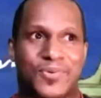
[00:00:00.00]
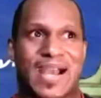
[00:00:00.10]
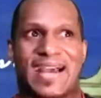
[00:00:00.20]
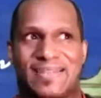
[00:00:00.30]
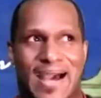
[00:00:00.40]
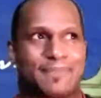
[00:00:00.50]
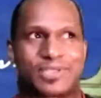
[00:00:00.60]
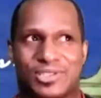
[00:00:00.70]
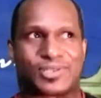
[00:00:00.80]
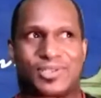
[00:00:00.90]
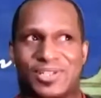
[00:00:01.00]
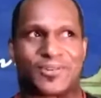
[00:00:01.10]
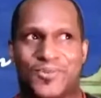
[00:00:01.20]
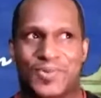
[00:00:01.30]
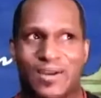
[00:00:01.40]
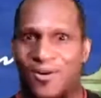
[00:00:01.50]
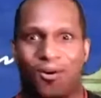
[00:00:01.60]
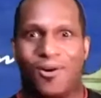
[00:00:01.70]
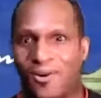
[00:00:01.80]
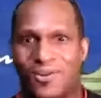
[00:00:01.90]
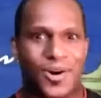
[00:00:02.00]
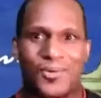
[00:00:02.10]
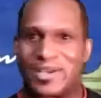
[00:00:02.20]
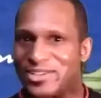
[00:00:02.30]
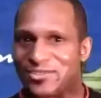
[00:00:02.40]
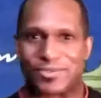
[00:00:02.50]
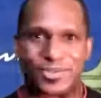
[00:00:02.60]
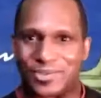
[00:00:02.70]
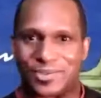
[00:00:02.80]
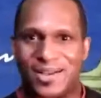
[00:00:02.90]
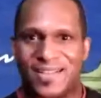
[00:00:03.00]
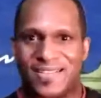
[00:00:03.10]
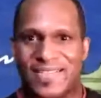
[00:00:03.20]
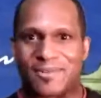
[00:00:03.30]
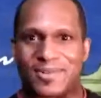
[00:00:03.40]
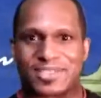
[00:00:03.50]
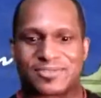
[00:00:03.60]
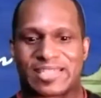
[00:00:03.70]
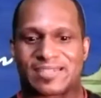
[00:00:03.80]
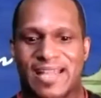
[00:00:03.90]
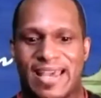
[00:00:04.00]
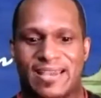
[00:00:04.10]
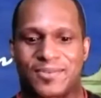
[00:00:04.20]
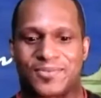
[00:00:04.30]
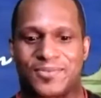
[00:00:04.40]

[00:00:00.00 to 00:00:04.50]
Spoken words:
I'm sure we're all going through that, wondering like